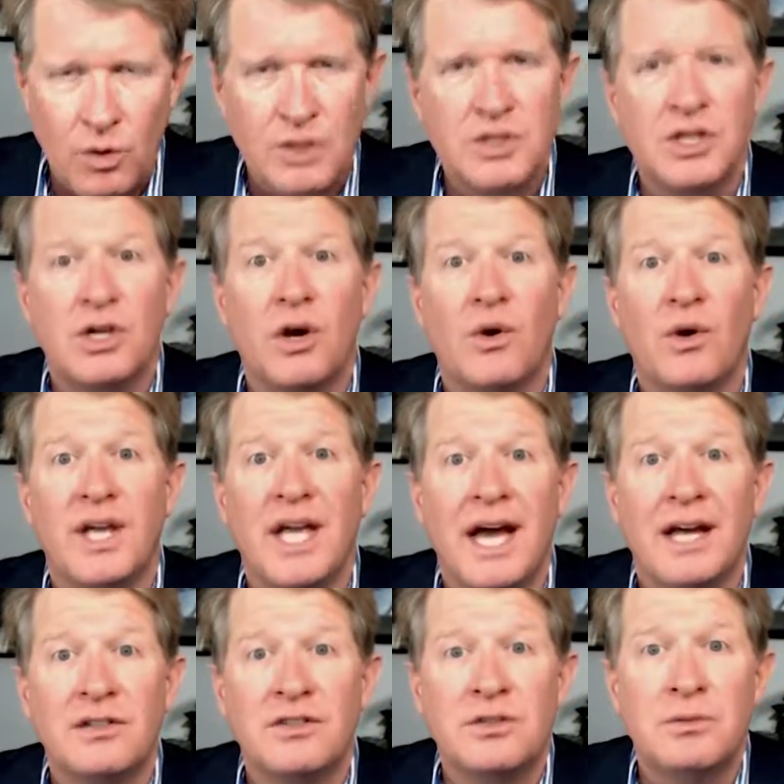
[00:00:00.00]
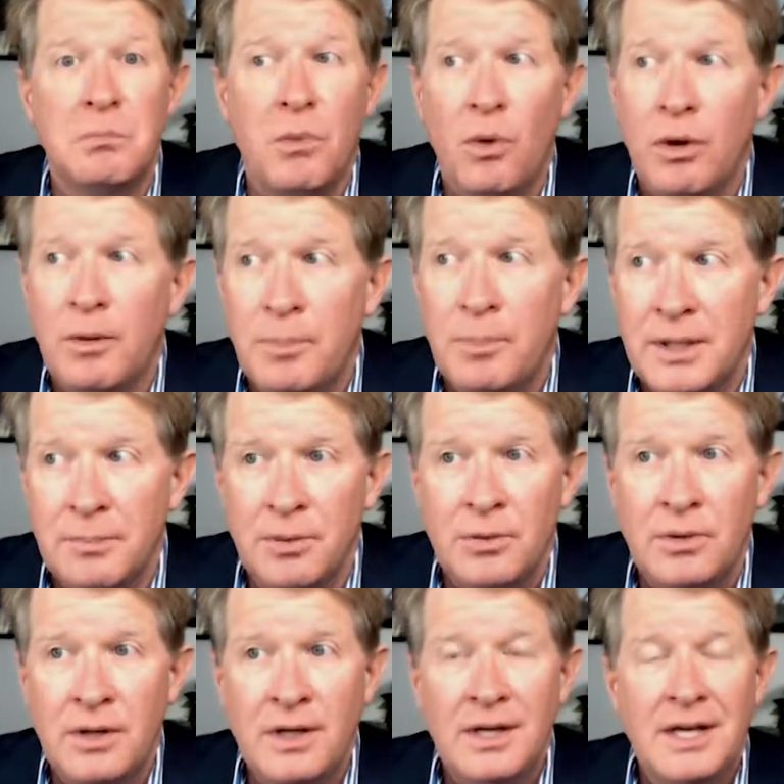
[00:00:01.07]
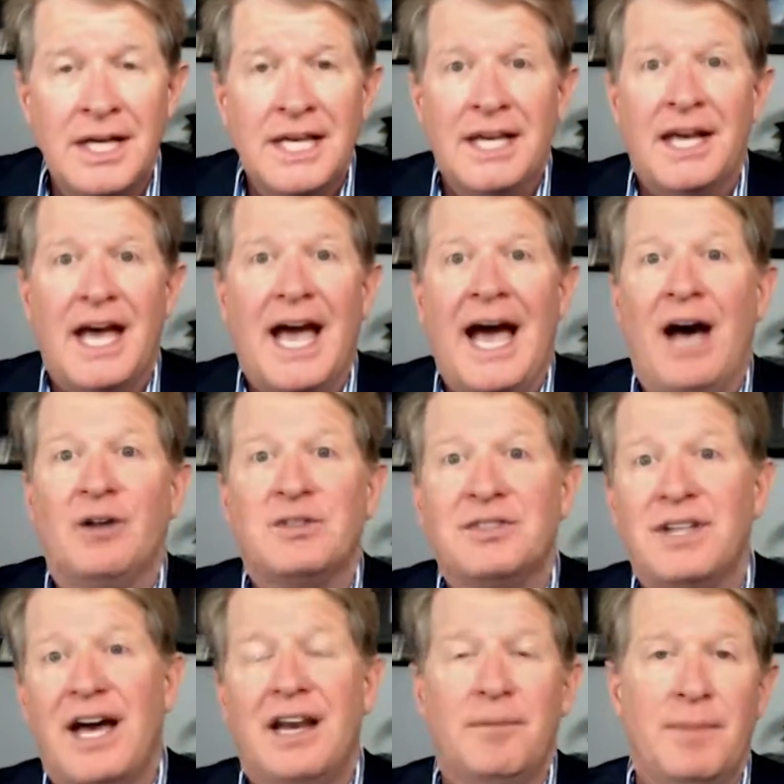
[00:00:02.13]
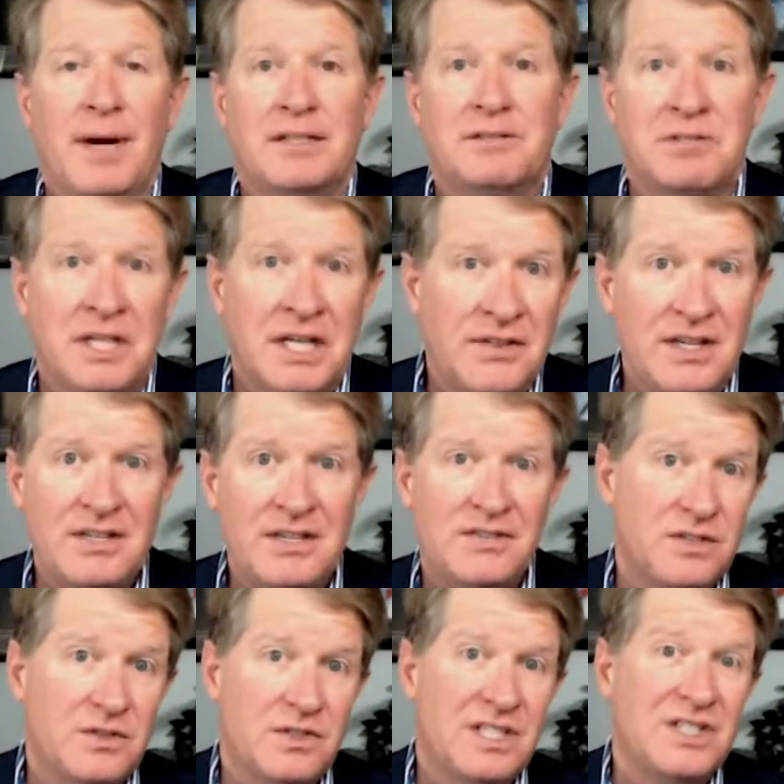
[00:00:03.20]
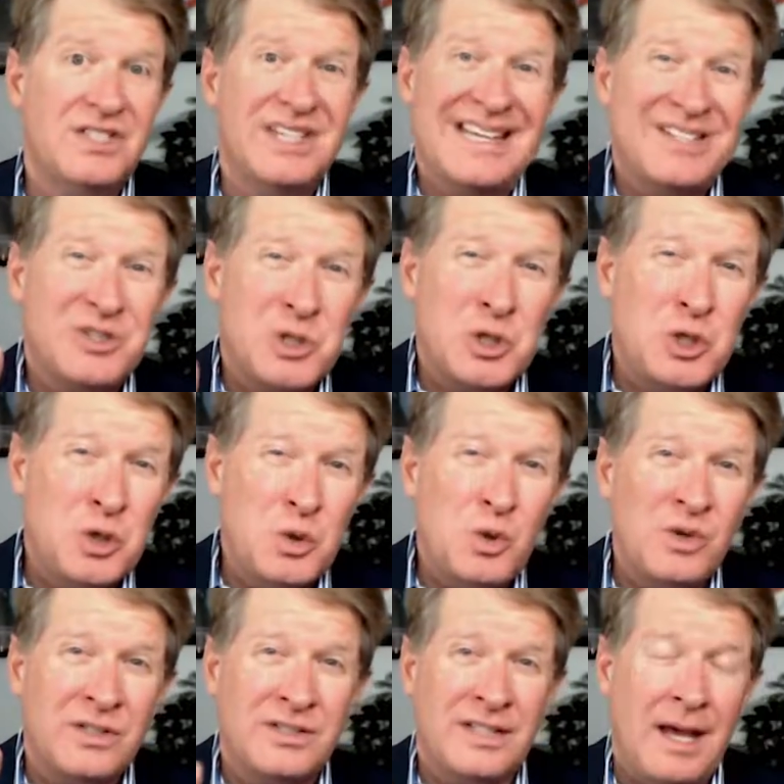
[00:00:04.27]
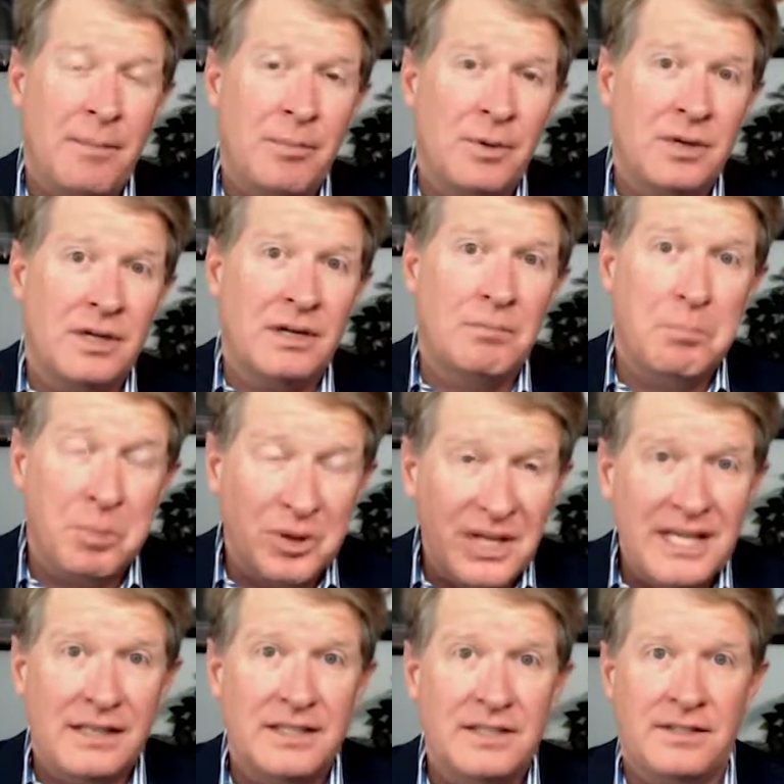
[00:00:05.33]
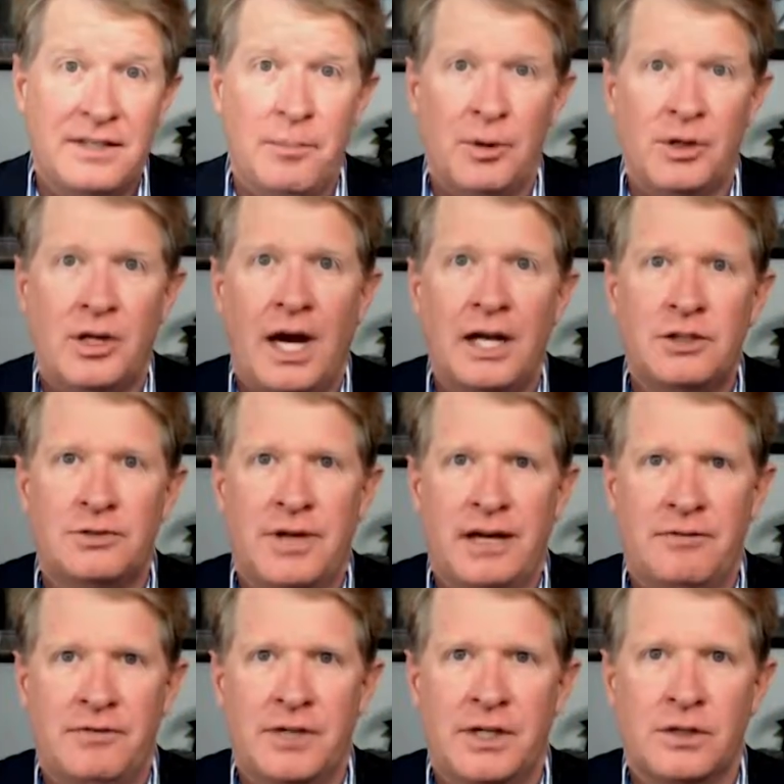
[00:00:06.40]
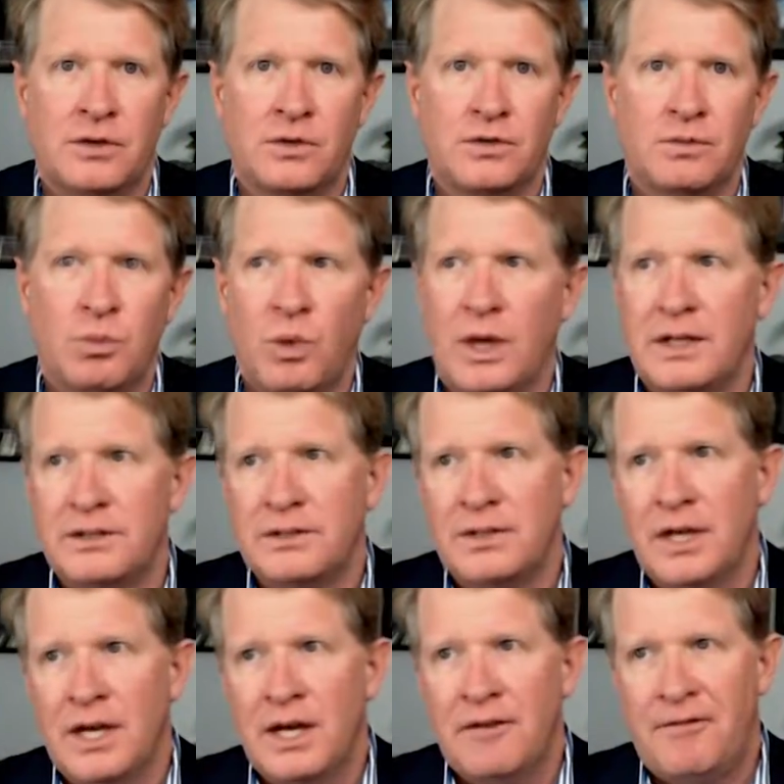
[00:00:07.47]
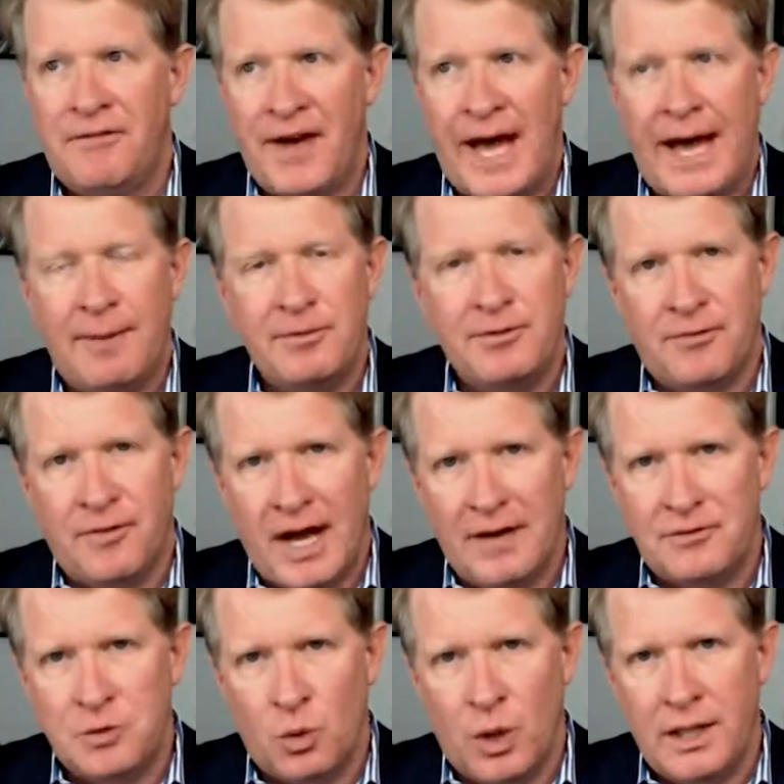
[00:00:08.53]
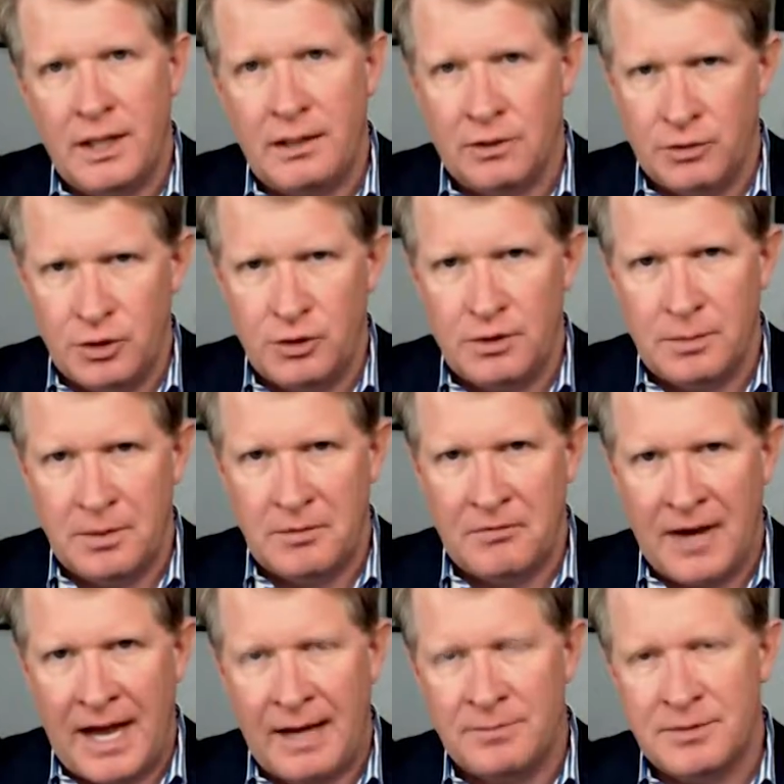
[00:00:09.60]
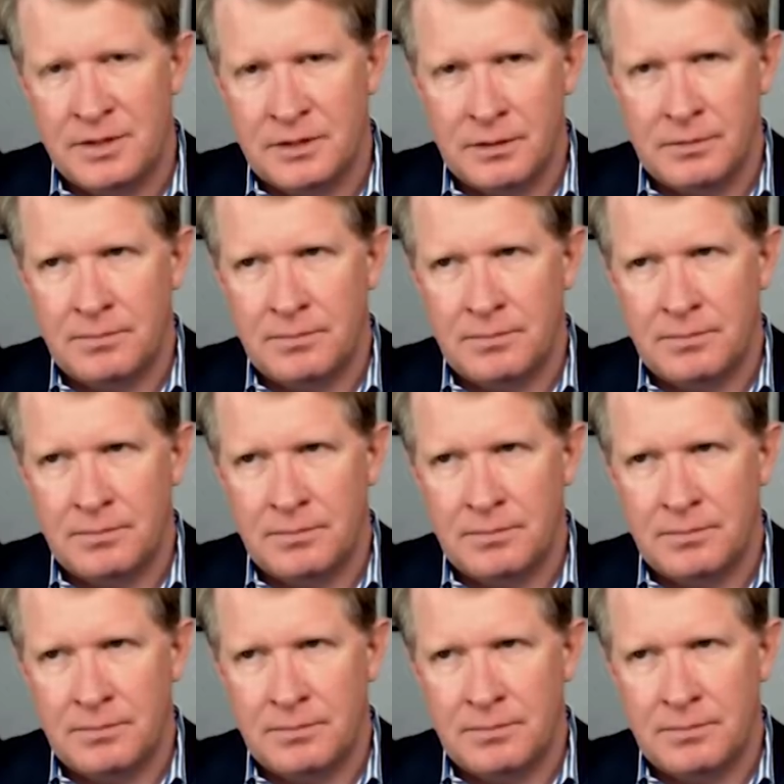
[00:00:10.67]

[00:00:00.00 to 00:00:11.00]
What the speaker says: or is it going out to more people outside of my SIN? In this instance, it's 2 separate, completely separate contract vehicles. One's FABS 520, or used to be FABS.